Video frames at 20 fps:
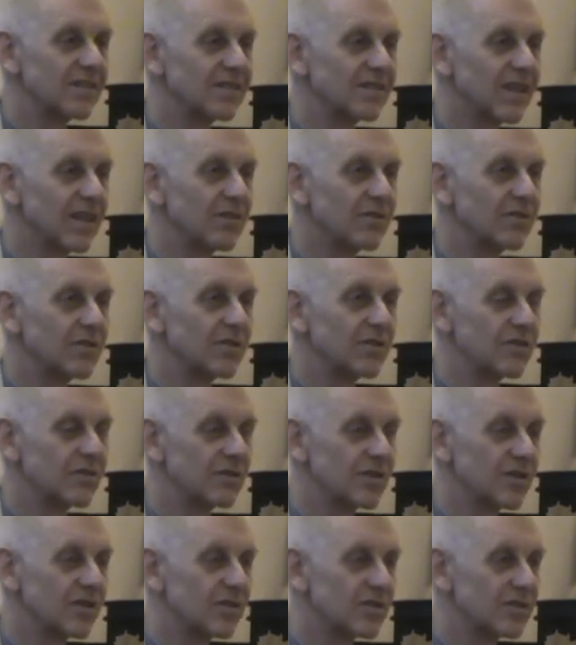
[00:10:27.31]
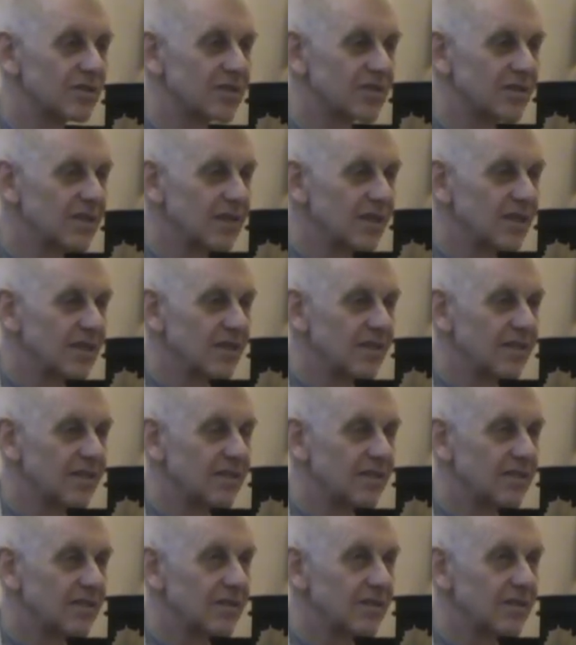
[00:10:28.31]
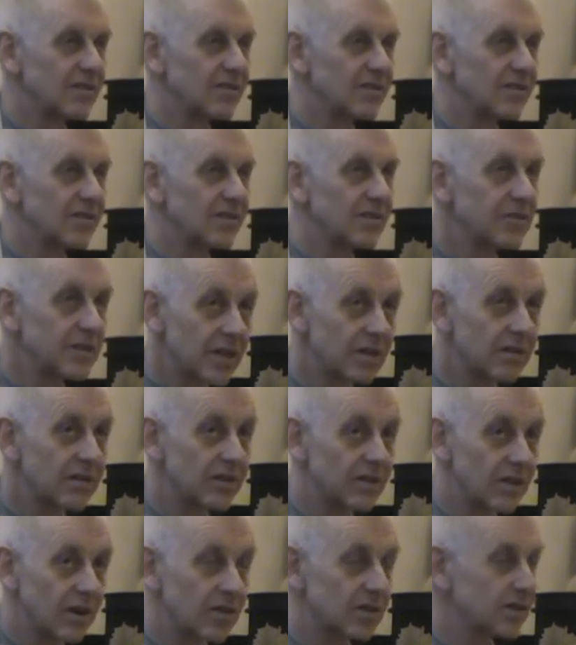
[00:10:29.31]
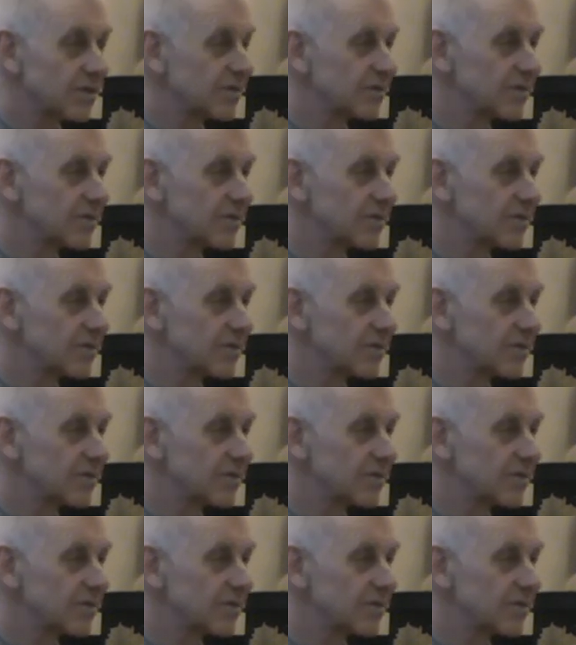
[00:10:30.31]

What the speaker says: that you can just, generally not.